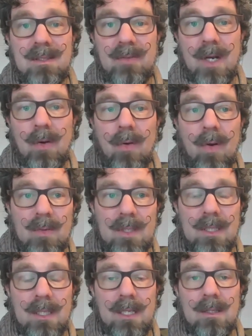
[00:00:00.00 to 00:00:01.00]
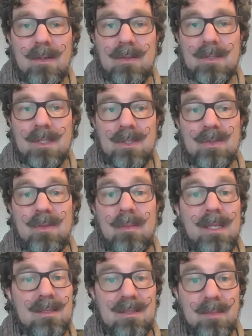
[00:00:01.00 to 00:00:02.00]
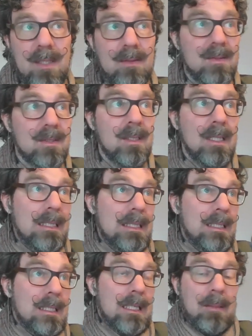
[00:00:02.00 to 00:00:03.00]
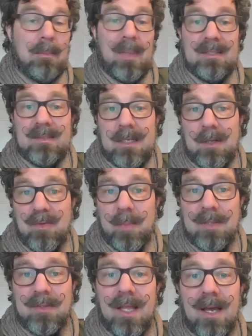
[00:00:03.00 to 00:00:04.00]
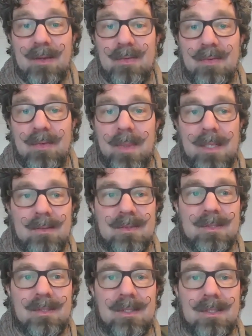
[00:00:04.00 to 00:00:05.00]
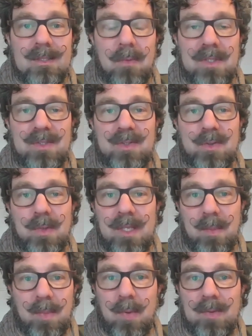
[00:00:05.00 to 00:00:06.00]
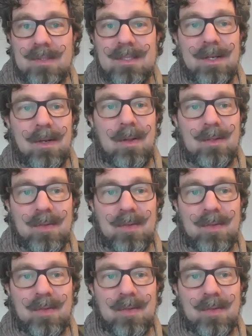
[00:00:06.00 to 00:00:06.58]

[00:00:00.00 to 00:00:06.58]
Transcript: I've grown and learned a tremendous about myself, about life, about what's truly important, and all of